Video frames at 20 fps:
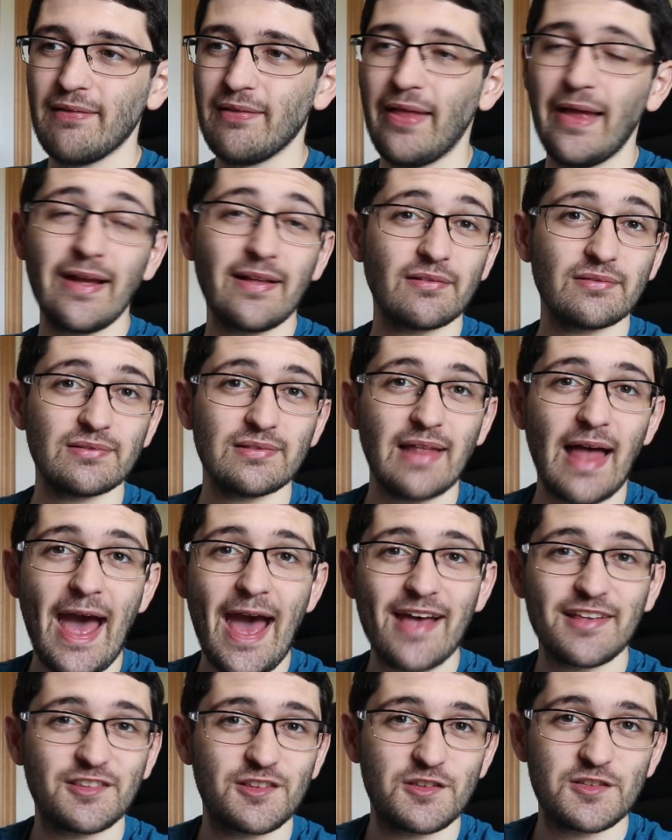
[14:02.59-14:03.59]
like
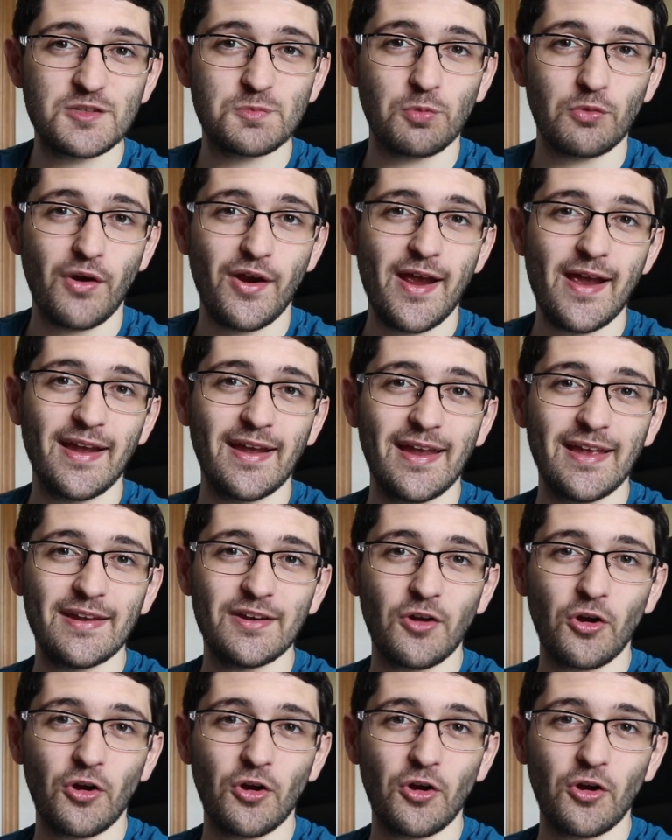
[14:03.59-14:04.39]
last spring in